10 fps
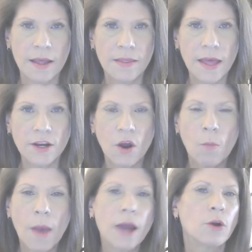That no
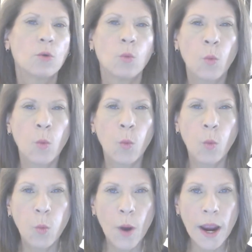matter
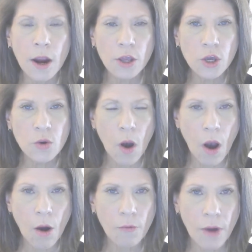where you
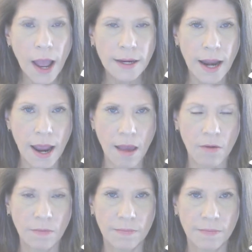are right now
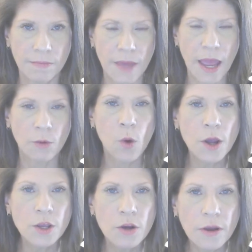and
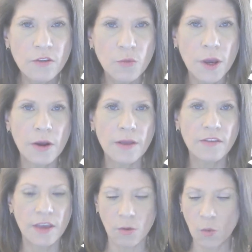what you're
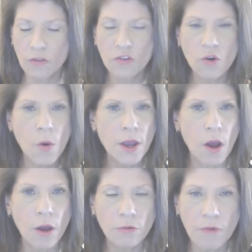experiencing and what's going
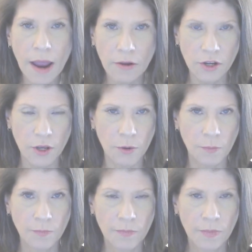on around you,
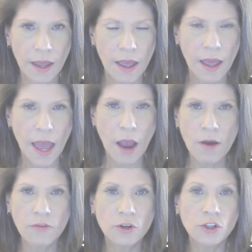
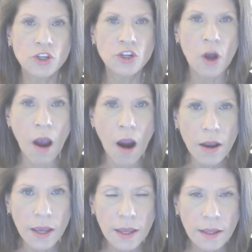however
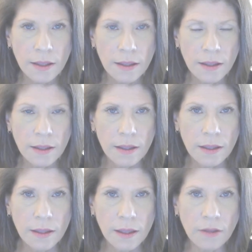dark
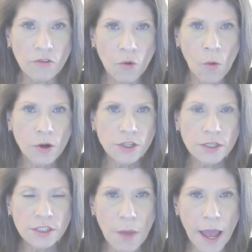its
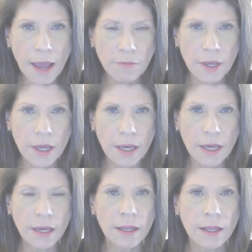origins might
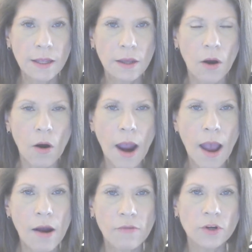be, or
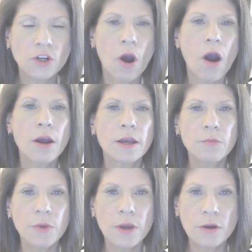however dark it
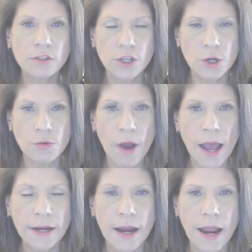appears to you
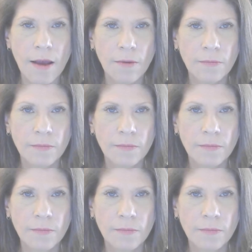right now,